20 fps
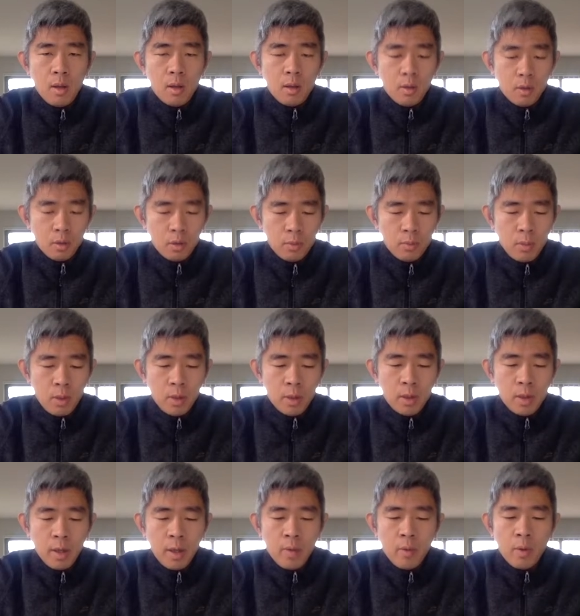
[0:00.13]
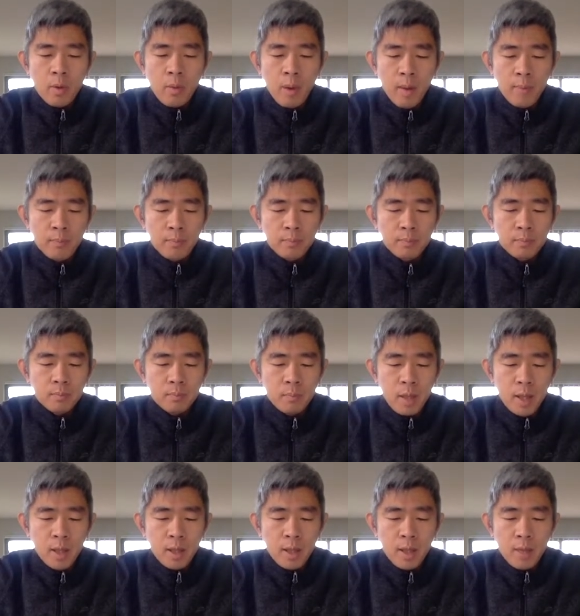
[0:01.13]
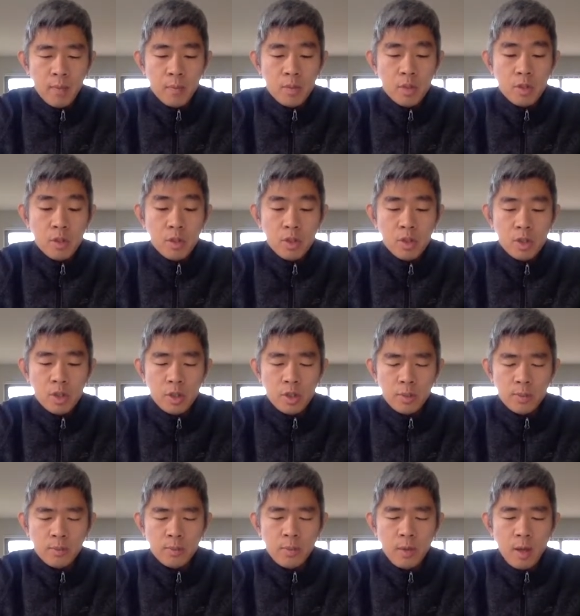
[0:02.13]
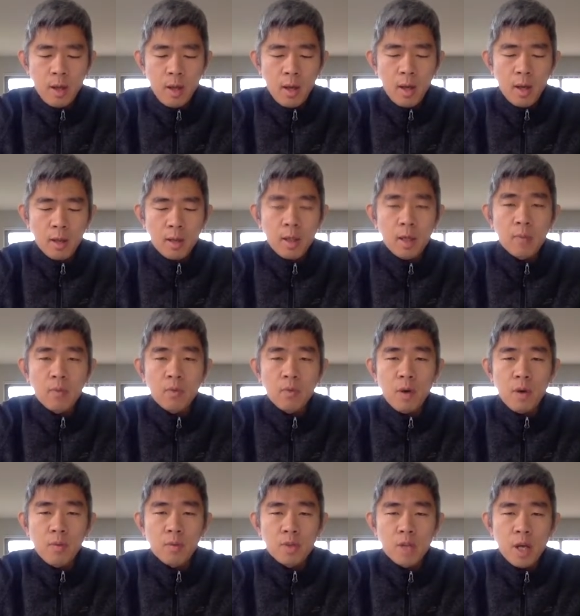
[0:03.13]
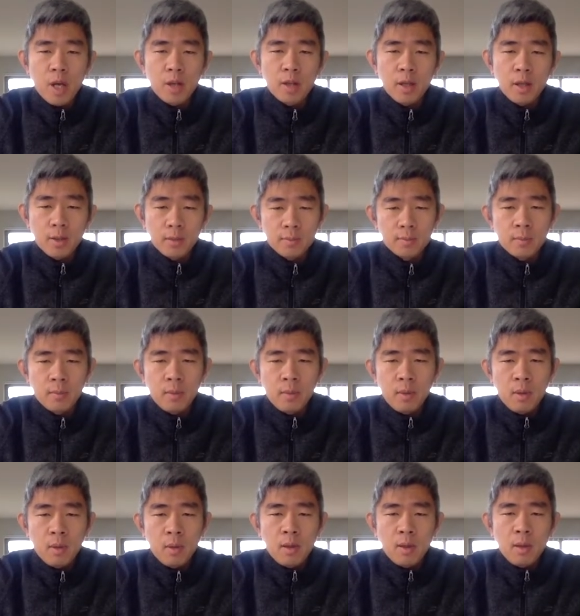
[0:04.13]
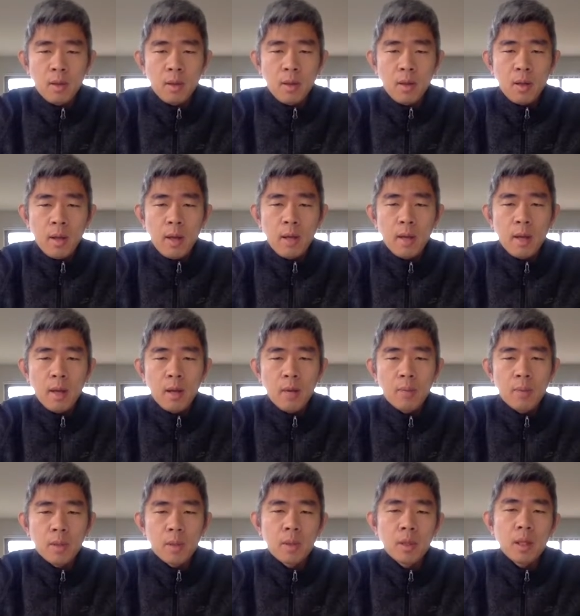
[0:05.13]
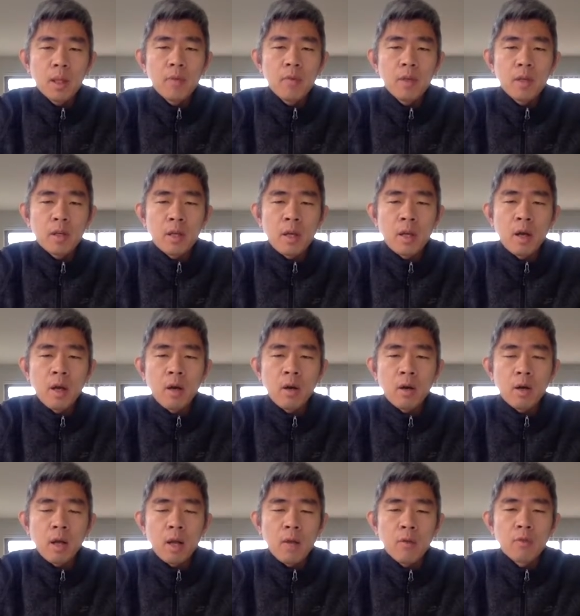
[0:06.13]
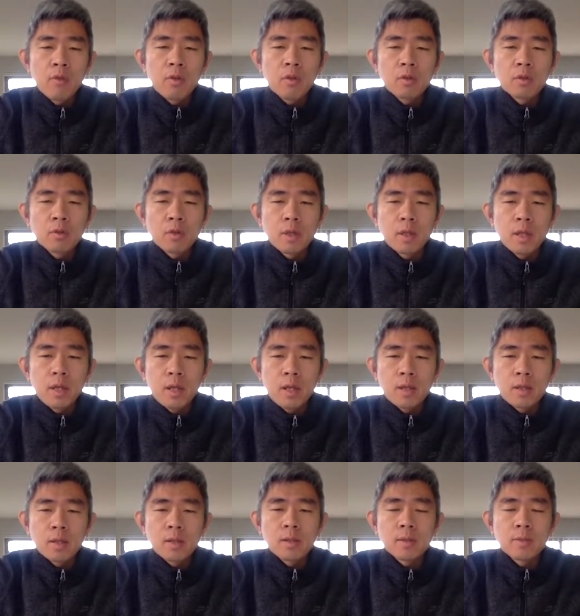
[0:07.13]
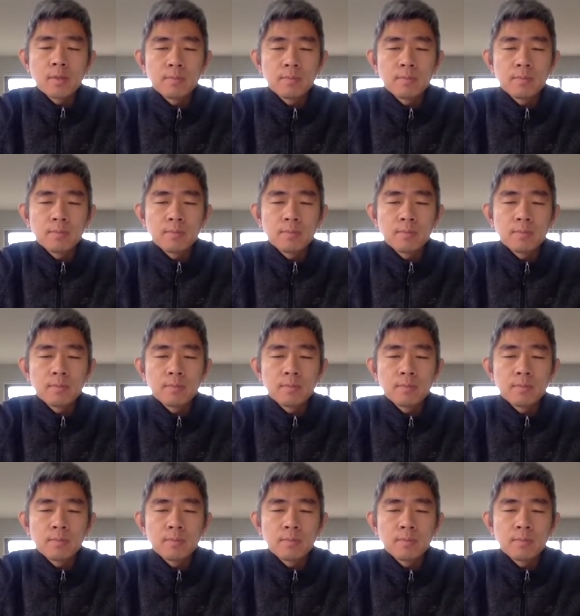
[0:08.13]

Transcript: Good morning, everyone. My name is G. I came from China and have been living in Auckland for 3 years.